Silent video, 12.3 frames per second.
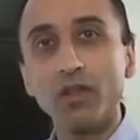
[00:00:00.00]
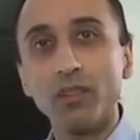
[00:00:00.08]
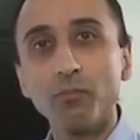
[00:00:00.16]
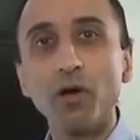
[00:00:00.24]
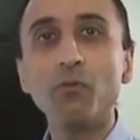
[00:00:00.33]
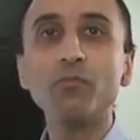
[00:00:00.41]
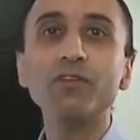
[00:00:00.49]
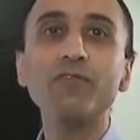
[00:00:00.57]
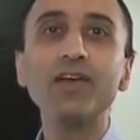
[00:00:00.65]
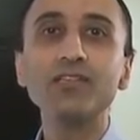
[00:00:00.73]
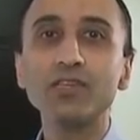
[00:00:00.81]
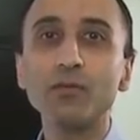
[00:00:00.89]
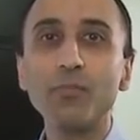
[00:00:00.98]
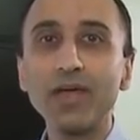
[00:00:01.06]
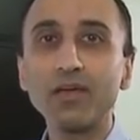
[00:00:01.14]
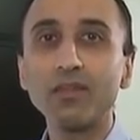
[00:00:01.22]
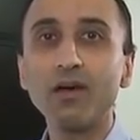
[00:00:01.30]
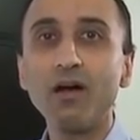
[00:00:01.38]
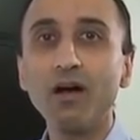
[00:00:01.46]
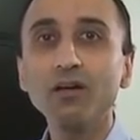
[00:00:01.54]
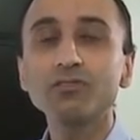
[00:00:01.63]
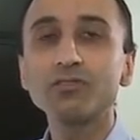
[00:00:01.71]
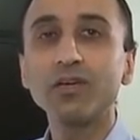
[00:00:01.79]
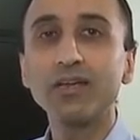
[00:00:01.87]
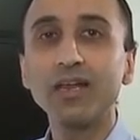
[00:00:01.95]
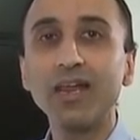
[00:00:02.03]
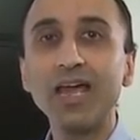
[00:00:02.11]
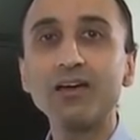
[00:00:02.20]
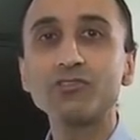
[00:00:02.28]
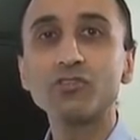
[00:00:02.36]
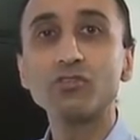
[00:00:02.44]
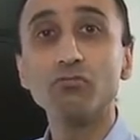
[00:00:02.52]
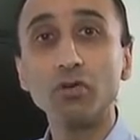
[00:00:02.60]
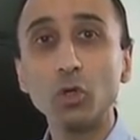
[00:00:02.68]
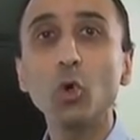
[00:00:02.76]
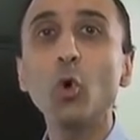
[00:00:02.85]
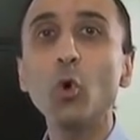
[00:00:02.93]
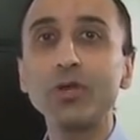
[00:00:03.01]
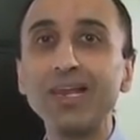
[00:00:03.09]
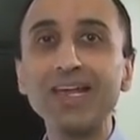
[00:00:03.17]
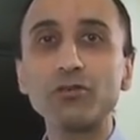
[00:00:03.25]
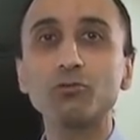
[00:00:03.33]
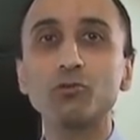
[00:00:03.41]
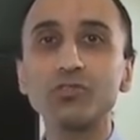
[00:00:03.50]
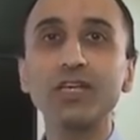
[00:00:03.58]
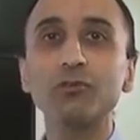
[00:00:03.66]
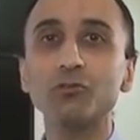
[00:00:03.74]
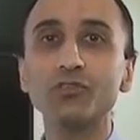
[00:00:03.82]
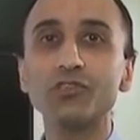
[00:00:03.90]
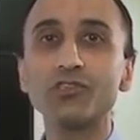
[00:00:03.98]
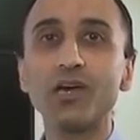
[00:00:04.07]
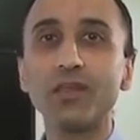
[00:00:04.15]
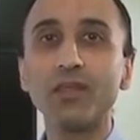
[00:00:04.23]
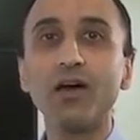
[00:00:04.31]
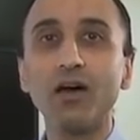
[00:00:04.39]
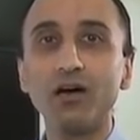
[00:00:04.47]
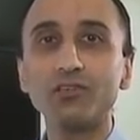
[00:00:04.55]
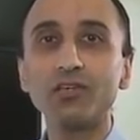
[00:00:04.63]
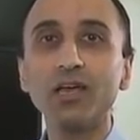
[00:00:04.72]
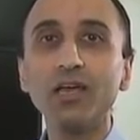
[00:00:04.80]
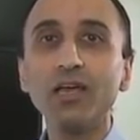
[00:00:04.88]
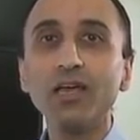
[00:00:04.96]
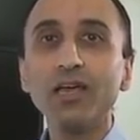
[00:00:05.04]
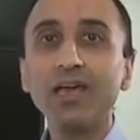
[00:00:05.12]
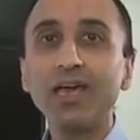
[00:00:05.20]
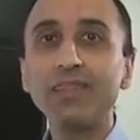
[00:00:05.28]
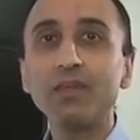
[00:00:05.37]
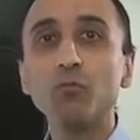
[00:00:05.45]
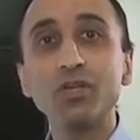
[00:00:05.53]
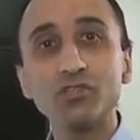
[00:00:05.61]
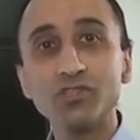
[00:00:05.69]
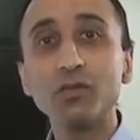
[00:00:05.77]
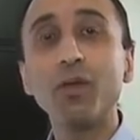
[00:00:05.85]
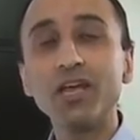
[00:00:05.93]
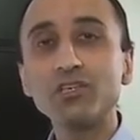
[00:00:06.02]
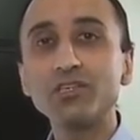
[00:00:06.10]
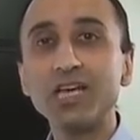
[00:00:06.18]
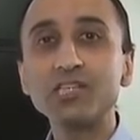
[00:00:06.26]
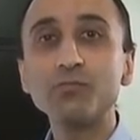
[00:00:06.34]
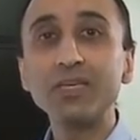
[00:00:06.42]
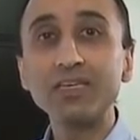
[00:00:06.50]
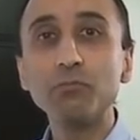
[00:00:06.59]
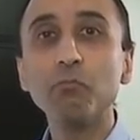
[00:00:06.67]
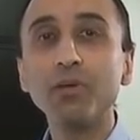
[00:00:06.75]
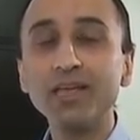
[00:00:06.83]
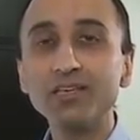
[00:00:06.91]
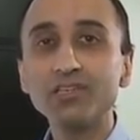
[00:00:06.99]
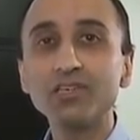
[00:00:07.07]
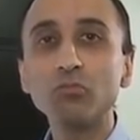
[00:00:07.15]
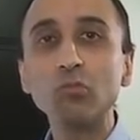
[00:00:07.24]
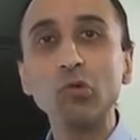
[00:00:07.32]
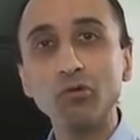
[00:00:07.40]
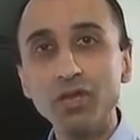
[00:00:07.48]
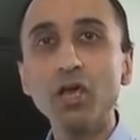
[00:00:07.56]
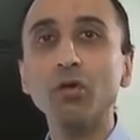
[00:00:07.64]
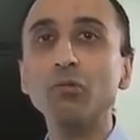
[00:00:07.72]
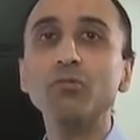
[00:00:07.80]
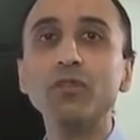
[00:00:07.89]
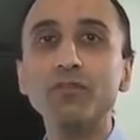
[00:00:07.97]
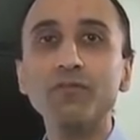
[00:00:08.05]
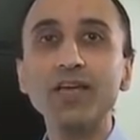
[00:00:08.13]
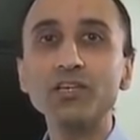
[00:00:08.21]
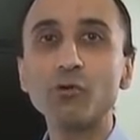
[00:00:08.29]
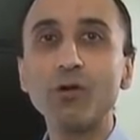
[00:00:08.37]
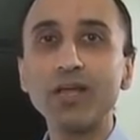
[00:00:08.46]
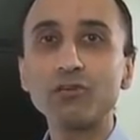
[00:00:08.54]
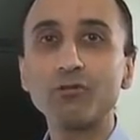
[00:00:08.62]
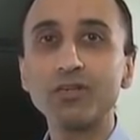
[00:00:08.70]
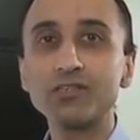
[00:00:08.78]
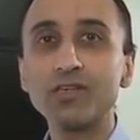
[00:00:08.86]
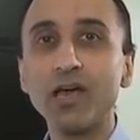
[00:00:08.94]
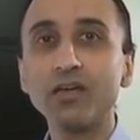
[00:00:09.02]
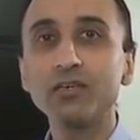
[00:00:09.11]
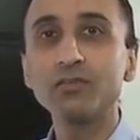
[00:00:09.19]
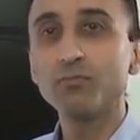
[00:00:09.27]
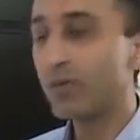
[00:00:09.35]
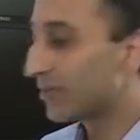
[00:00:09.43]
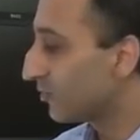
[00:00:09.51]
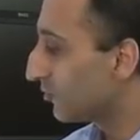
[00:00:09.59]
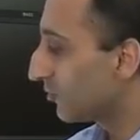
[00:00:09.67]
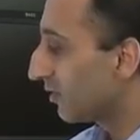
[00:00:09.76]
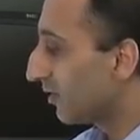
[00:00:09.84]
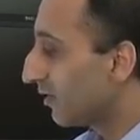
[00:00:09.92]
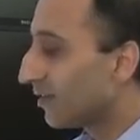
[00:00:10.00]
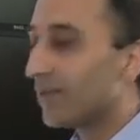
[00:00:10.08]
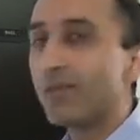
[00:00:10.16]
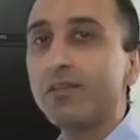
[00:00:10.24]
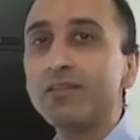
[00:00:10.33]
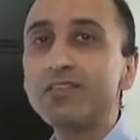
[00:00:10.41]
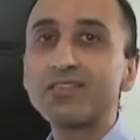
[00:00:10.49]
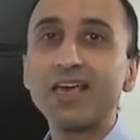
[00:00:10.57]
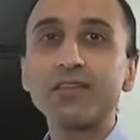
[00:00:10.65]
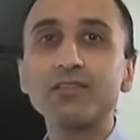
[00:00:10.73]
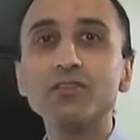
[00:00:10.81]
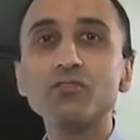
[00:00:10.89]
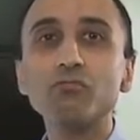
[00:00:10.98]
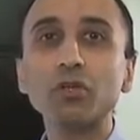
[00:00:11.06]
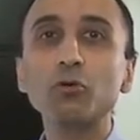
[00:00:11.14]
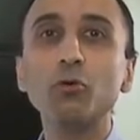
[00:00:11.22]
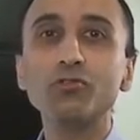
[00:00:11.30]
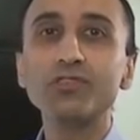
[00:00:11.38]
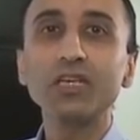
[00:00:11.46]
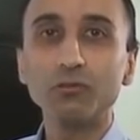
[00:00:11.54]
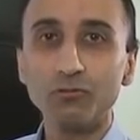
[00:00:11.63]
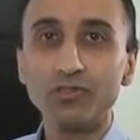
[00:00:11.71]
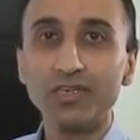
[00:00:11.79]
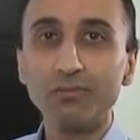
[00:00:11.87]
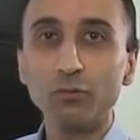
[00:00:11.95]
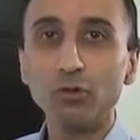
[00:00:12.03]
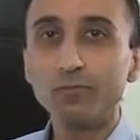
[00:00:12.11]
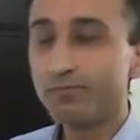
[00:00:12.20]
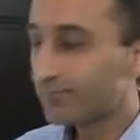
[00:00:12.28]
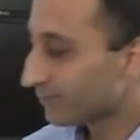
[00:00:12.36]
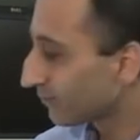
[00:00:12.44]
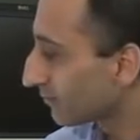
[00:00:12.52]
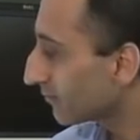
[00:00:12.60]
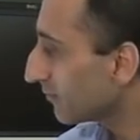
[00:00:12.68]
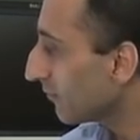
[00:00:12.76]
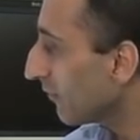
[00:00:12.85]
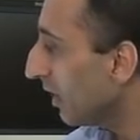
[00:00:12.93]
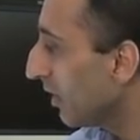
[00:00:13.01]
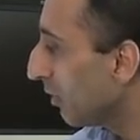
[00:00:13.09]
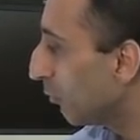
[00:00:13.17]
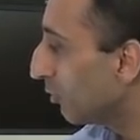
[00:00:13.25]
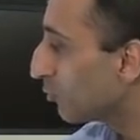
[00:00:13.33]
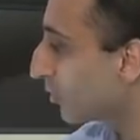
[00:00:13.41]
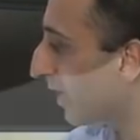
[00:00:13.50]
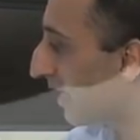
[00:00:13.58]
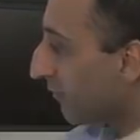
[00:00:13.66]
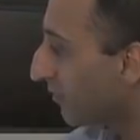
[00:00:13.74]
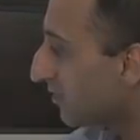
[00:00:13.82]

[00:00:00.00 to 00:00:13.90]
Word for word: of the pulmonary veins at the back of the heart, and it allows us to record electrical signals inside the heart. And then once the ablation has been completed, we'll know that the veins are electrically silent because this catheter doesn't record signals anymore. We also have